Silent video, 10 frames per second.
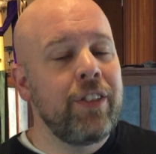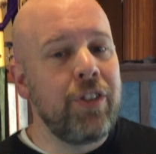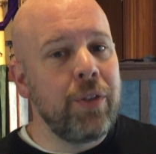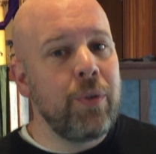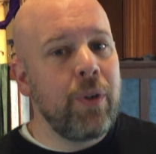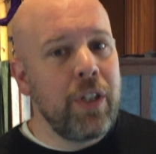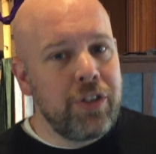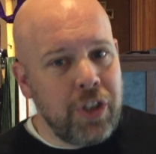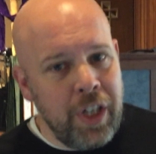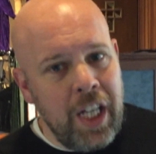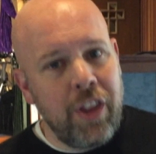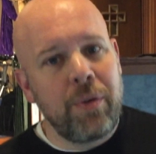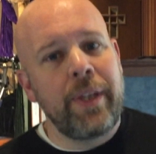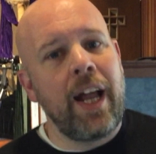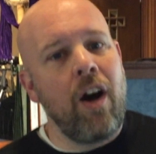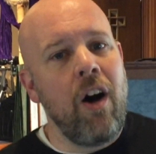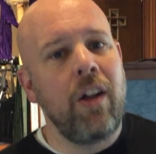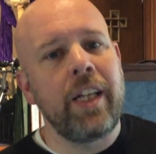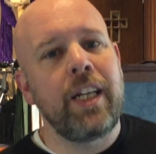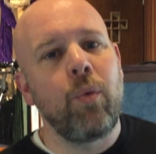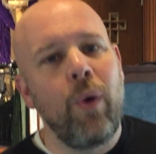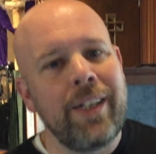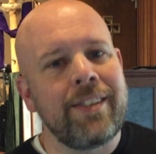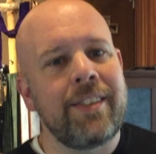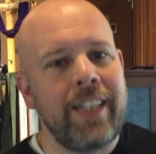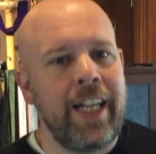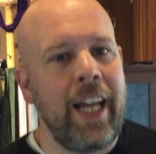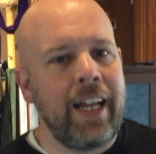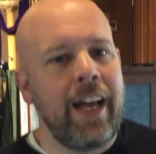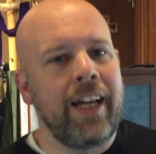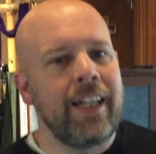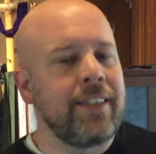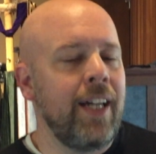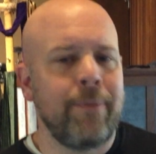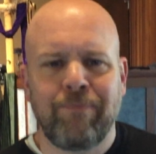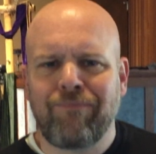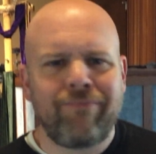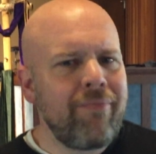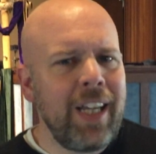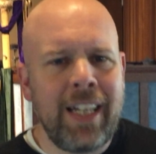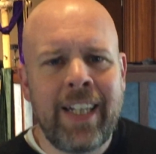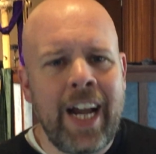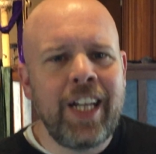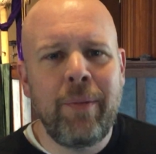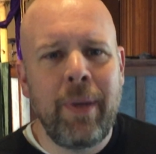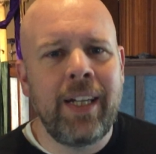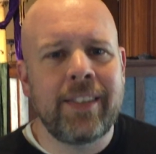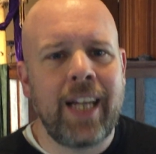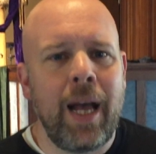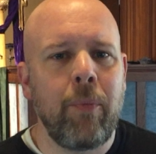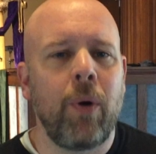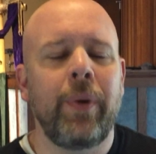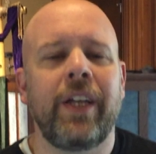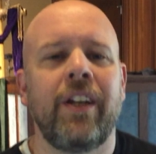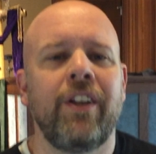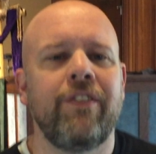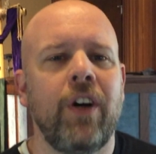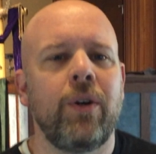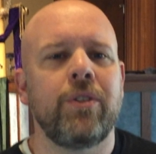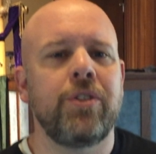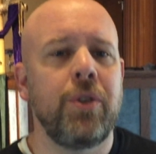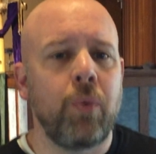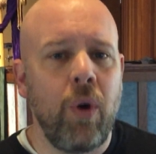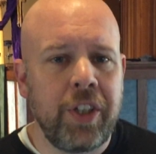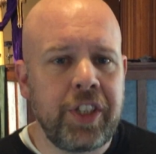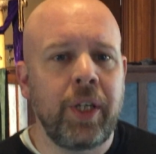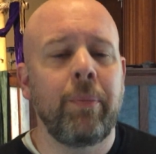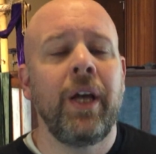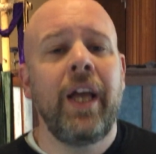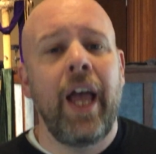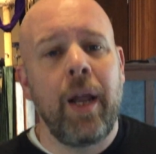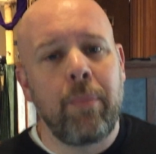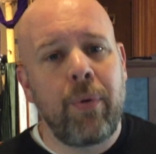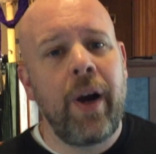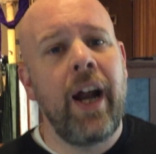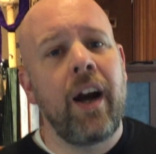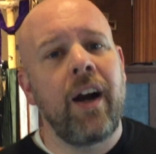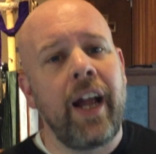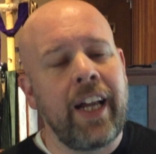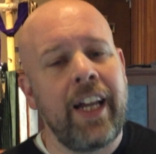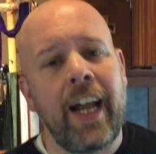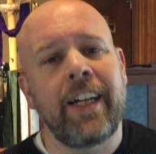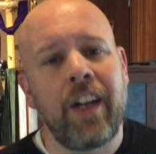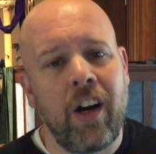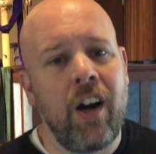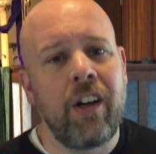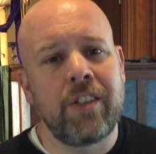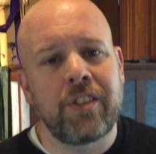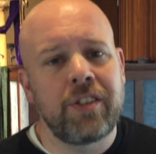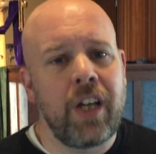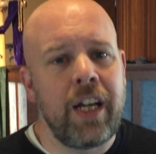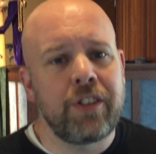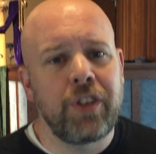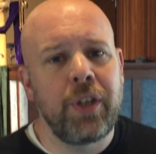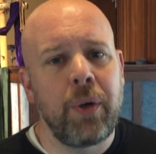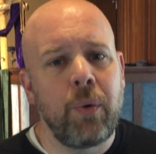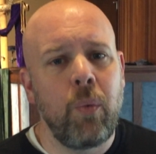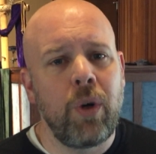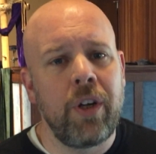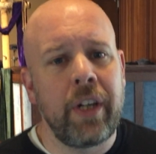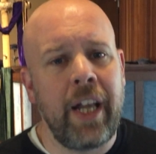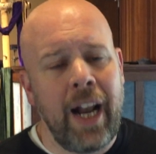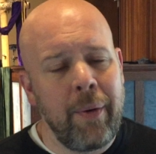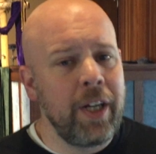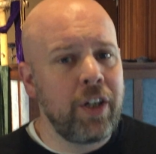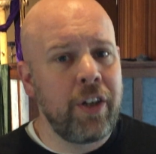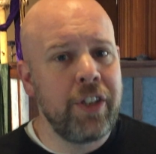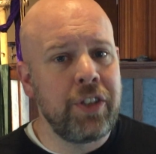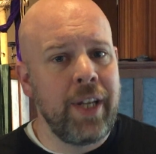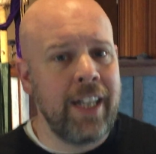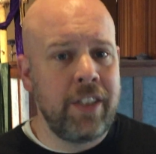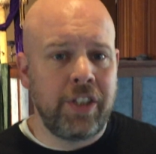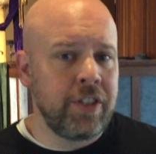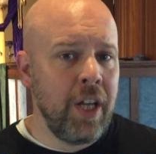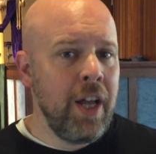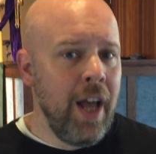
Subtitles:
to journey through that all in one sitting. It's a 90-minute time where we can devote to worship and prayer and connecting our hearts to the Word. And I would encourage you not to just